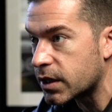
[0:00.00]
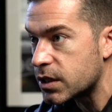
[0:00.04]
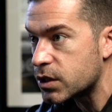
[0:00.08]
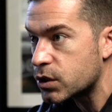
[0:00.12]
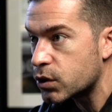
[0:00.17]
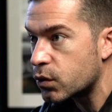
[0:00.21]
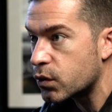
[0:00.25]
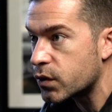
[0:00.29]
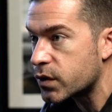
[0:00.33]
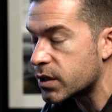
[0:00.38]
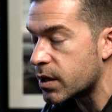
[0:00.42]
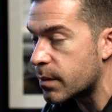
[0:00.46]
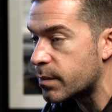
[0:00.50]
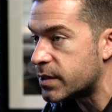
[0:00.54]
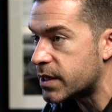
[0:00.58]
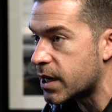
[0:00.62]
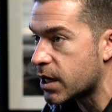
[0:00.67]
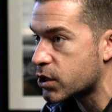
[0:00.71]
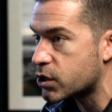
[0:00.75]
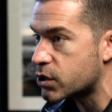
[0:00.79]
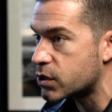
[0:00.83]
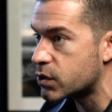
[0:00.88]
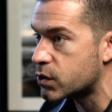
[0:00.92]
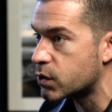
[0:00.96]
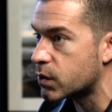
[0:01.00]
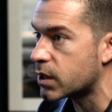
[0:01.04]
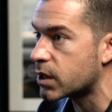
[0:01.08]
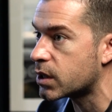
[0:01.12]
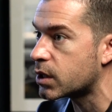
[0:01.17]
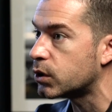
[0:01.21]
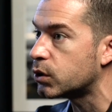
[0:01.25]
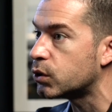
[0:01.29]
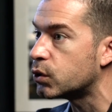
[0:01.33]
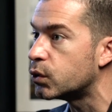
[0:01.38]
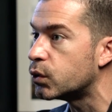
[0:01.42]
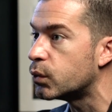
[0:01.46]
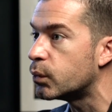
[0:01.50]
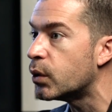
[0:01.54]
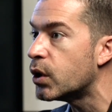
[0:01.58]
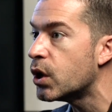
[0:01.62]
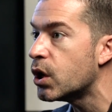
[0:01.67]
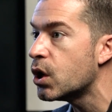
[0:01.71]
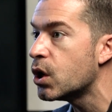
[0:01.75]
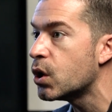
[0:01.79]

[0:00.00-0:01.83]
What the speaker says: these little subsections so that the lume